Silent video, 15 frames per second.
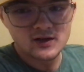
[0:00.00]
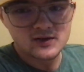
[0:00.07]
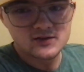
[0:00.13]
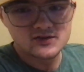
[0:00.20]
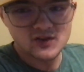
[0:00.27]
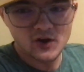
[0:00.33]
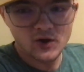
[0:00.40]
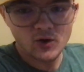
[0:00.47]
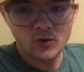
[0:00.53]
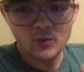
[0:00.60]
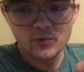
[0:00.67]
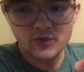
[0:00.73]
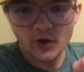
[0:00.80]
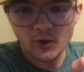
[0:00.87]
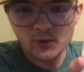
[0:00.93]
So
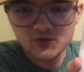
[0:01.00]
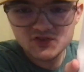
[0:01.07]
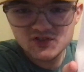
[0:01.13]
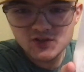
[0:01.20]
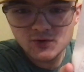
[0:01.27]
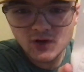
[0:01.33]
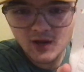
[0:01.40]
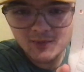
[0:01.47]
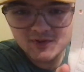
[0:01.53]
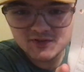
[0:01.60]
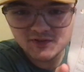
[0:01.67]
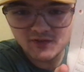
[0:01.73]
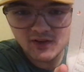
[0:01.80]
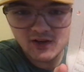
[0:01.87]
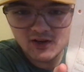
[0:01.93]
those two
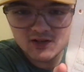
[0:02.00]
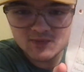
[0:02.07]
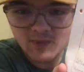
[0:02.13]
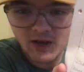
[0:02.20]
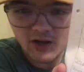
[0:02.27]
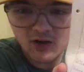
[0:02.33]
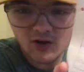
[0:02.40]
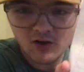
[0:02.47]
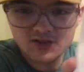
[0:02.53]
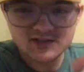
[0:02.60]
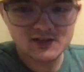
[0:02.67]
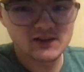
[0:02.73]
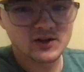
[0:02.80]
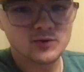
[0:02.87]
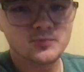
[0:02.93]
hemispheres might cause a
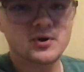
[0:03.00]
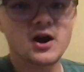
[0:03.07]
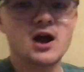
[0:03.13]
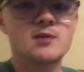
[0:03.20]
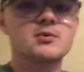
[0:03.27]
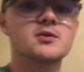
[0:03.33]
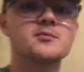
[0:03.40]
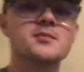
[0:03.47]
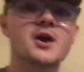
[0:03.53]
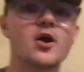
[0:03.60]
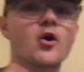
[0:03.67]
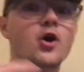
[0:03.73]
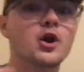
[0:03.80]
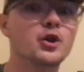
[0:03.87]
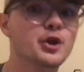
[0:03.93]
little problem
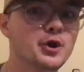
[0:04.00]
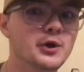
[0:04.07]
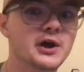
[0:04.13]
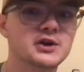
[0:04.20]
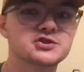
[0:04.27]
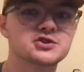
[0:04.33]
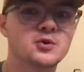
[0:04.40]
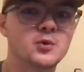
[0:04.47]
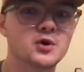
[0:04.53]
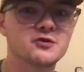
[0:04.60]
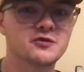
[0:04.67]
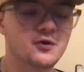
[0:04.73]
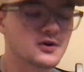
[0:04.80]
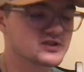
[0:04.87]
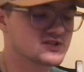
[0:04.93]
or a little extra work
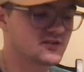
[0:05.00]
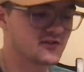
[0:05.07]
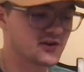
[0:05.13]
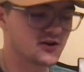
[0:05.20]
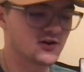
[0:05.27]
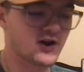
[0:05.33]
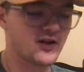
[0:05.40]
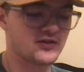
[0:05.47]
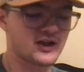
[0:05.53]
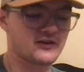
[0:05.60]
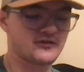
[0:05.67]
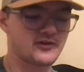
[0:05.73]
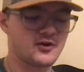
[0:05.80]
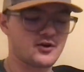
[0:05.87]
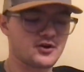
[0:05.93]
for us to figure out that
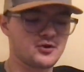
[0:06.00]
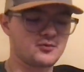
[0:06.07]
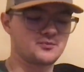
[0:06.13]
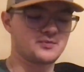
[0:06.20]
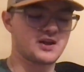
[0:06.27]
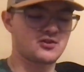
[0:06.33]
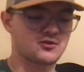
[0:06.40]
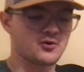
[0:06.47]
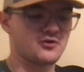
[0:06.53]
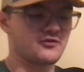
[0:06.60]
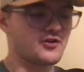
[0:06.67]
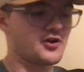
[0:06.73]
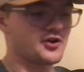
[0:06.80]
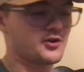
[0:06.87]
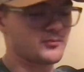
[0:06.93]
volume, that total
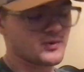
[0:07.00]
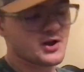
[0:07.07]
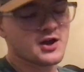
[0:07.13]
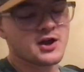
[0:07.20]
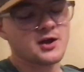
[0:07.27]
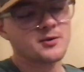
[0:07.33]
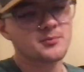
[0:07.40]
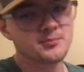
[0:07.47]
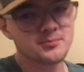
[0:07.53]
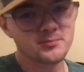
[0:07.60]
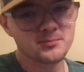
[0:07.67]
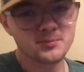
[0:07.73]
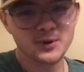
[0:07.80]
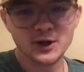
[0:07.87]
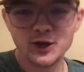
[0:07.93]
volume.
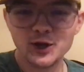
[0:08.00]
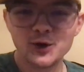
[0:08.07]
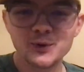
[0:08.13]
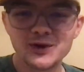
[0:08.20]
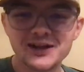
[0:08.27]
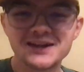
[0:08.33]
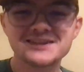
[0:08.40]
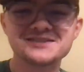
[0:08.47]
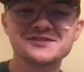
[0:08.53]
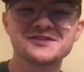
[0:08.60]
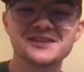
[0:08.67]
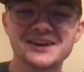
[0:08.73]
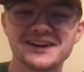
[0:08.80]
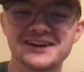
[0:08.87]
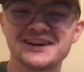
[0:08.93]
But no need to
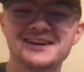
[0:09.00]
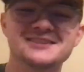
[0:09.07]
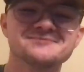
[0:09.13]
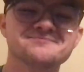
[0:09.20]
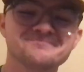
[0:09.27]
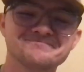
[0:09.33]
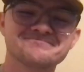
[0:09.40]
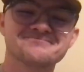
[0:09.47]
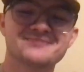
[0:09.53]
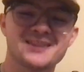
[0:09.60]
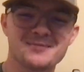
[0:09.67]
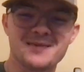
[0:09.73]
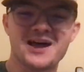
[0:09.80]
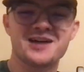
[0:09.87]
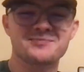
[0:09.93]
fear, the
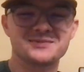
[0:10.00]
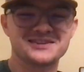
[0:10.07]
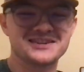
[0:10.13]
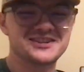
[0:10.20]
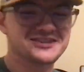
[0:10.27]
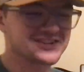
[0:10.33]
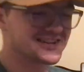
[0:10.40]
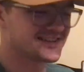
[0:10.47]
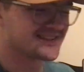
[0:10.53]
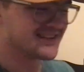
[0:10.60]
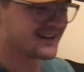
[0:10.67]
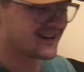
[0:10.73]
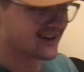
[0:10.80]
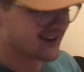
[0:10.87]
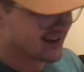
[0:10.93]
mathematician is
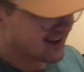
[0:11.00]
here.